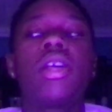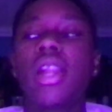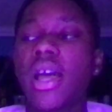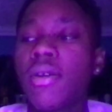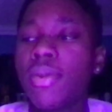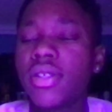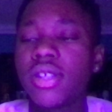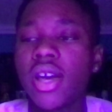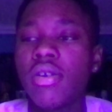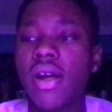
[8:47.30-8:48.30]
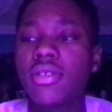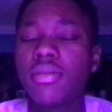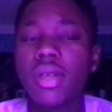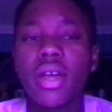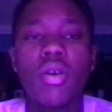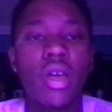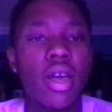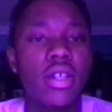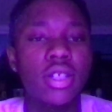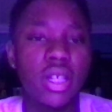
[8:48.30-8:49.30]
like I'm not saying I don't have to be like okay,
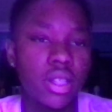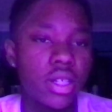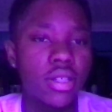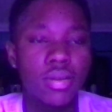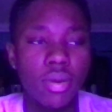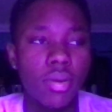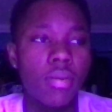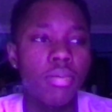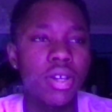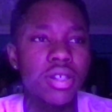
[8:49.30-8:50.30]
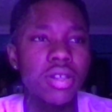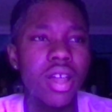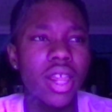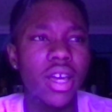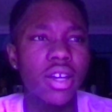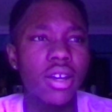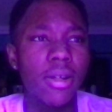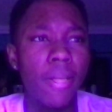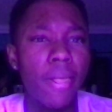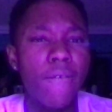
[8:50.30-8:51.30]
I should eat this, uh, but it's not like a
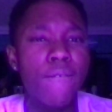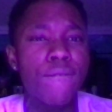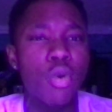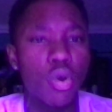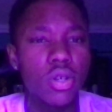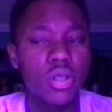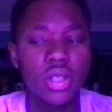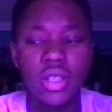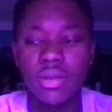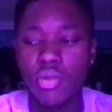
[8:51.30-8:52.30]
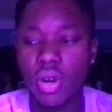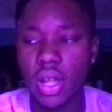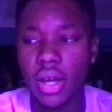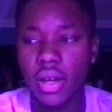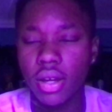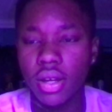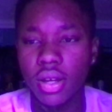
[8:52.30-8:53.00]
force. It's more like